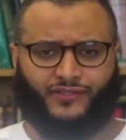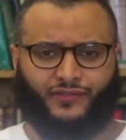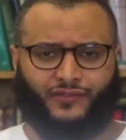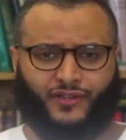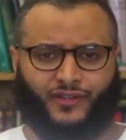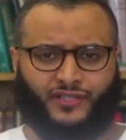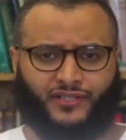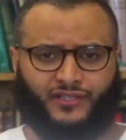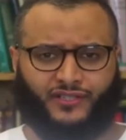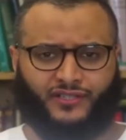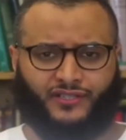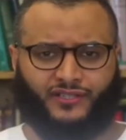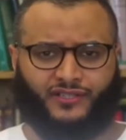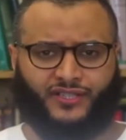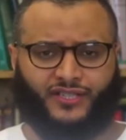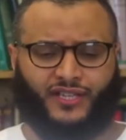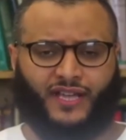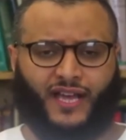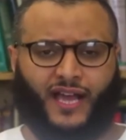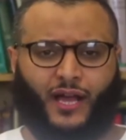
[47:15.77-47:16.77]
verse
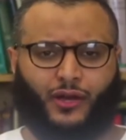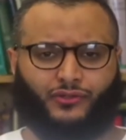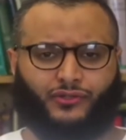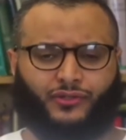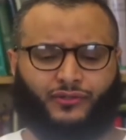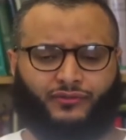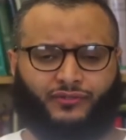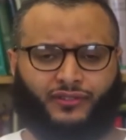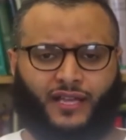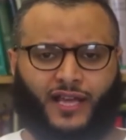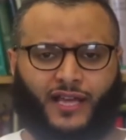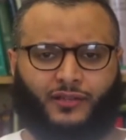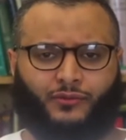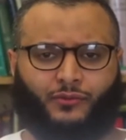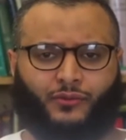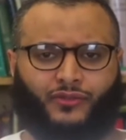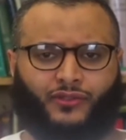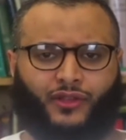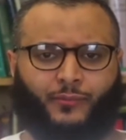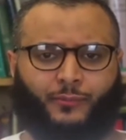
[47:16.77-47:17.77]
is out of line
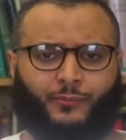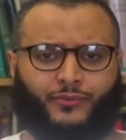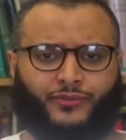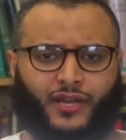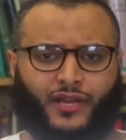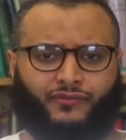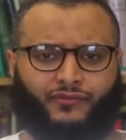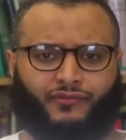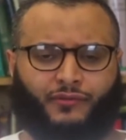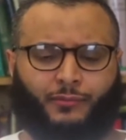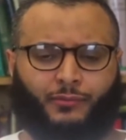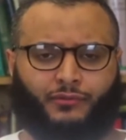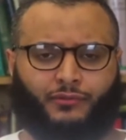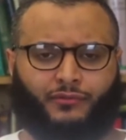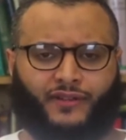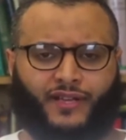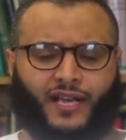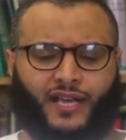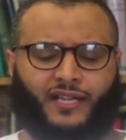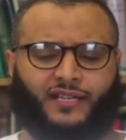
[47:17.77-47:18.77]
with observable
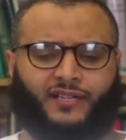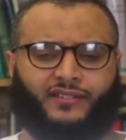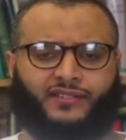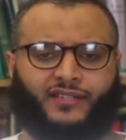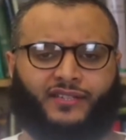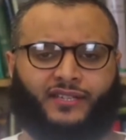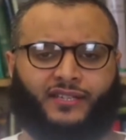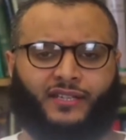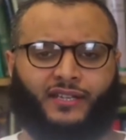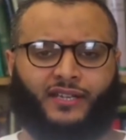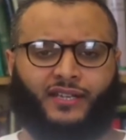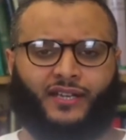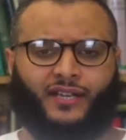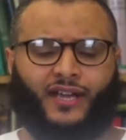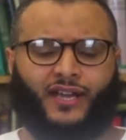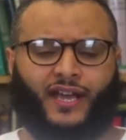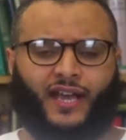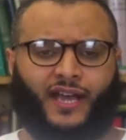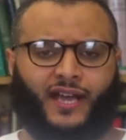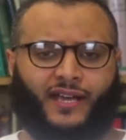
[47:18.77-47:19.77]
reality
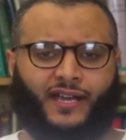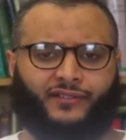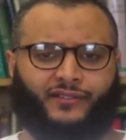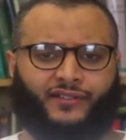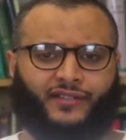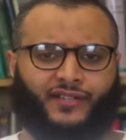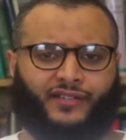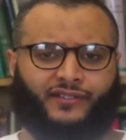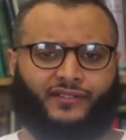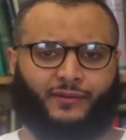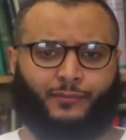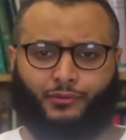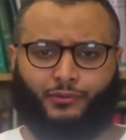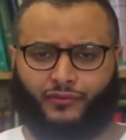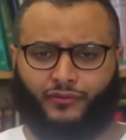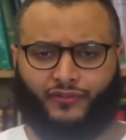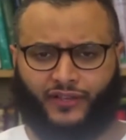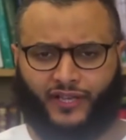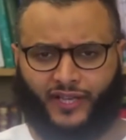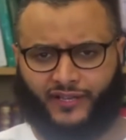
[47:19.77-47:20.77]
and it's a
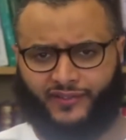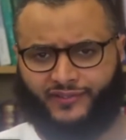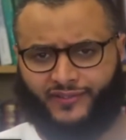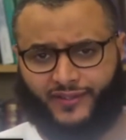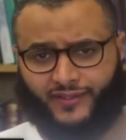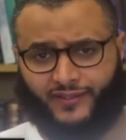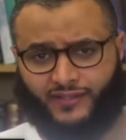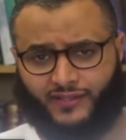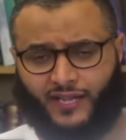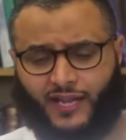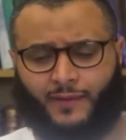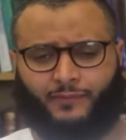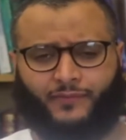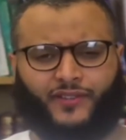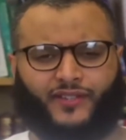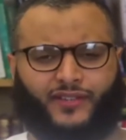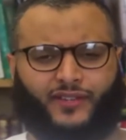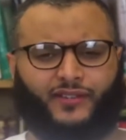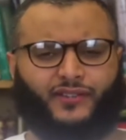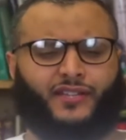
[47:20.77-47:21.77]
proof against Islam.
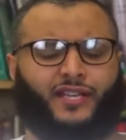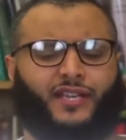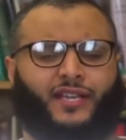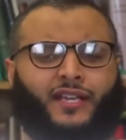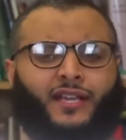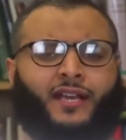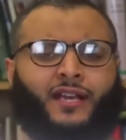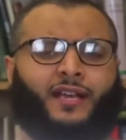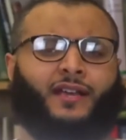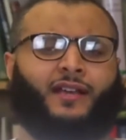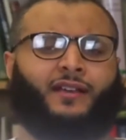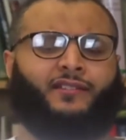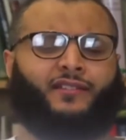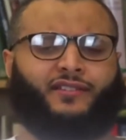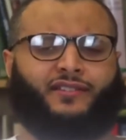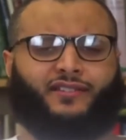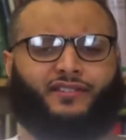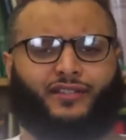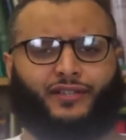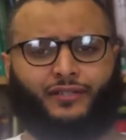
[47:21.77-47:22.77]
This is the,
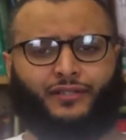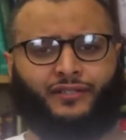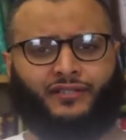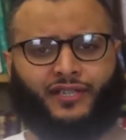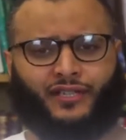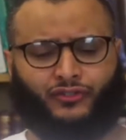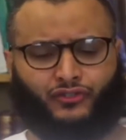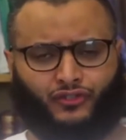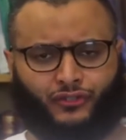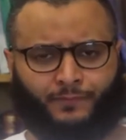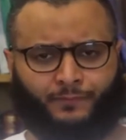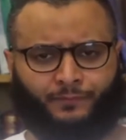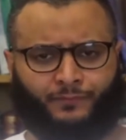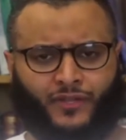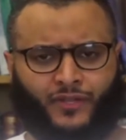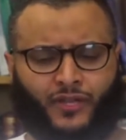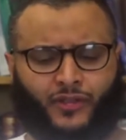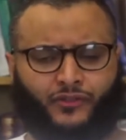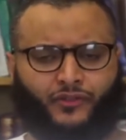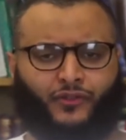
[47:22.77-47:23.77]
this is the contention.
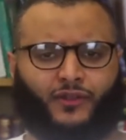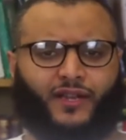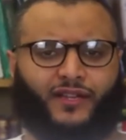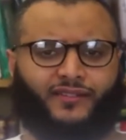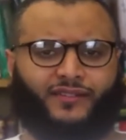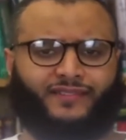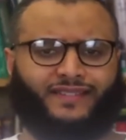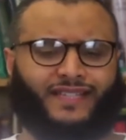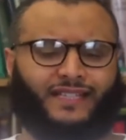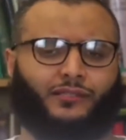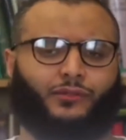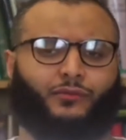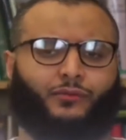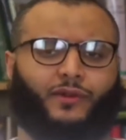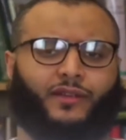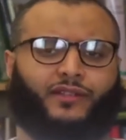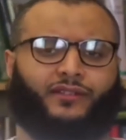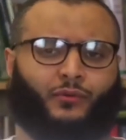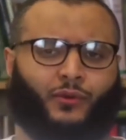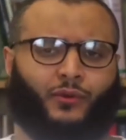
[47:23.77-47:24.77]
So let's deal
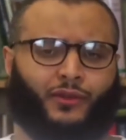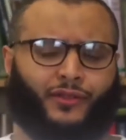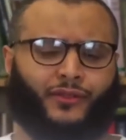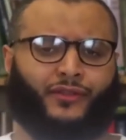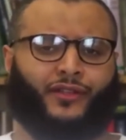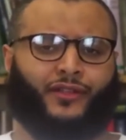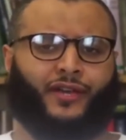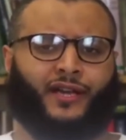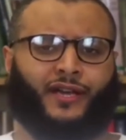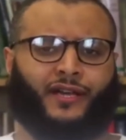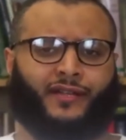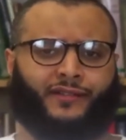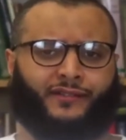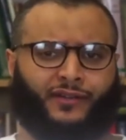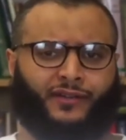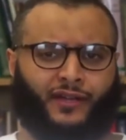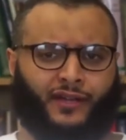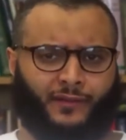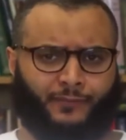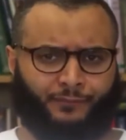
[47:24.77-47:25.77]
with one thing at a
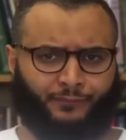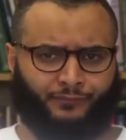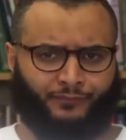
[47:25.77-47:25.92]
time.